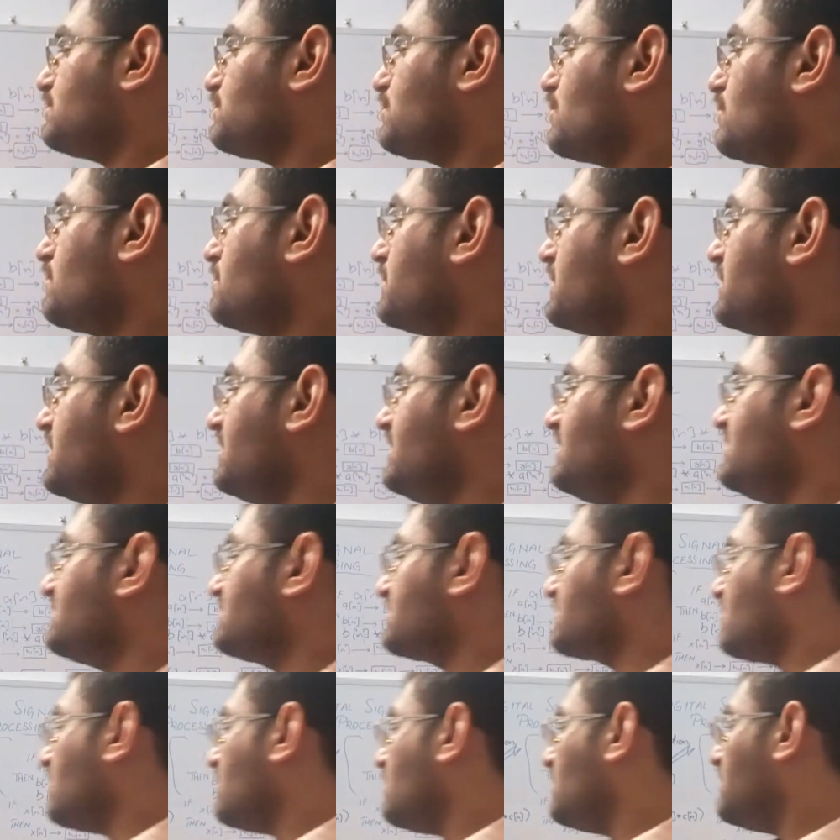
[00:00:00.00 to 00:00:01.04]
property is
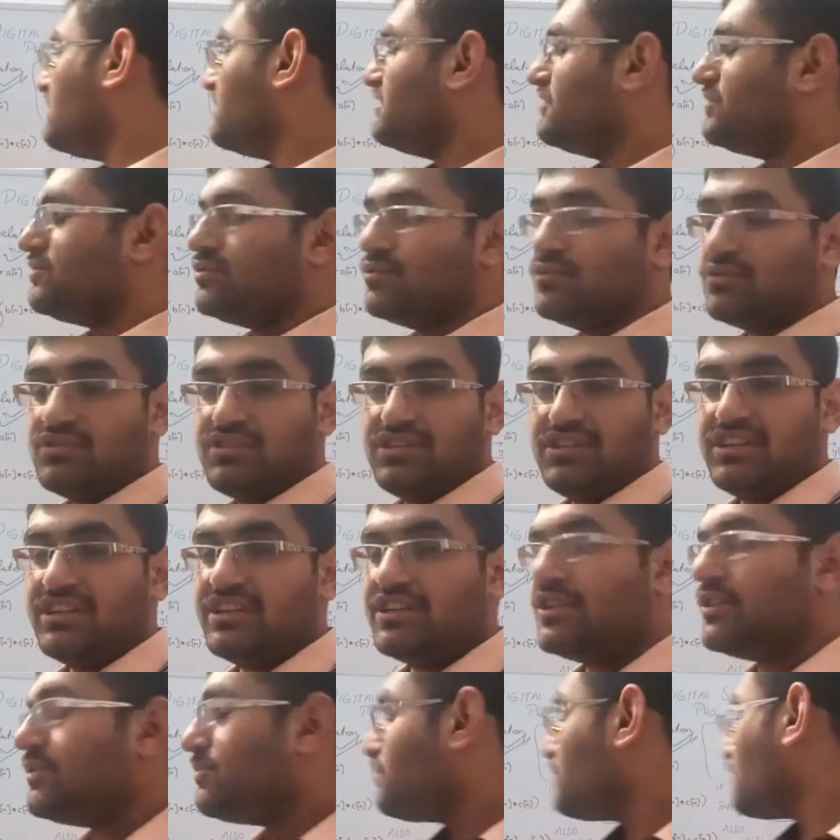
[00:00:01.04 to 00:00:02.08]
called associative